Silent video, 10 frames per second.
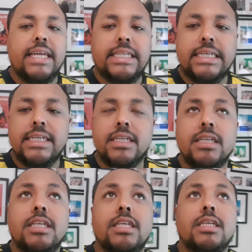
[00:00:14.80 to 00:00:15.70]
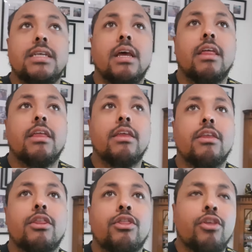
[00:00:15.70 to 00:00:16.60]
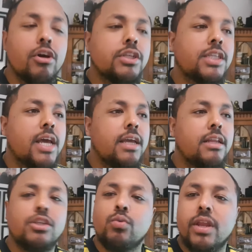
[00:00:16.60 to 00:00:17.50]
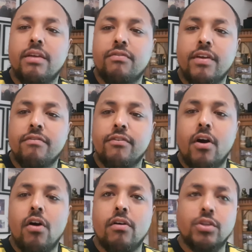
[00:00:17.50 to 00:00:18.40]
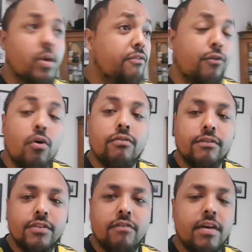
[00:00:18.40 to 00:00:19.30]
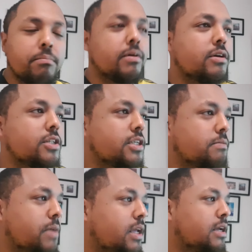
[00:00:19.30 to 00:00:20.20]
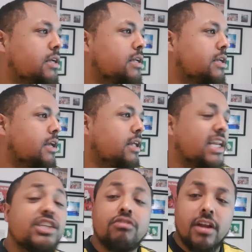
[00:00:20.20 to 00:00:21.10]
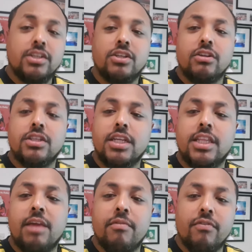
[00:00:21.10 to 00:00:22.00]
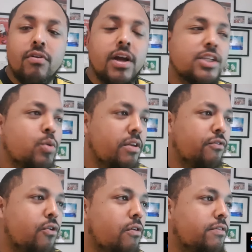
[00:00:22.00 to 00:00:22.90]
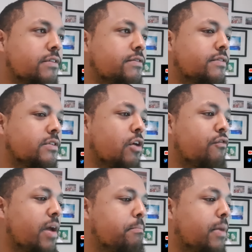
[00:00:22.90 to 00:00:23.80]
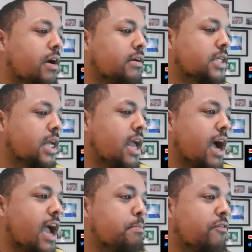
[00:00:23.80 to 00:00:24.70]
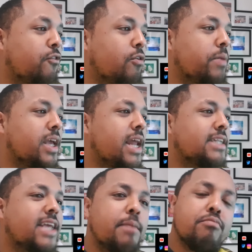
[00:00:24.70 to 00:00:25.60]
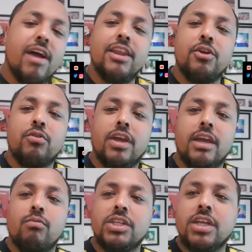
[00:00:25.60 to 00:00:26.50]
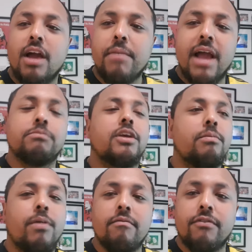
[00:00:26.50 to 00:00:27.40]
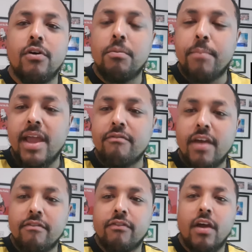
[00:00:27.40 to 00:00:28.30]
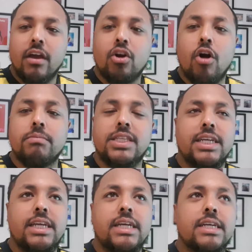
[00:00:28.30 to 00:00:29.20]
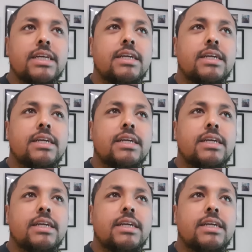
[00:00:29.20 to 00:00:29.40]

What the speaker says: It is Thursday, the 24th of November. Goodness me. Literally, I just looked at the date beforehand. 24th of November. I'm performing at a brand new gig, which I'm absolutely pumped for. BFF Comedy.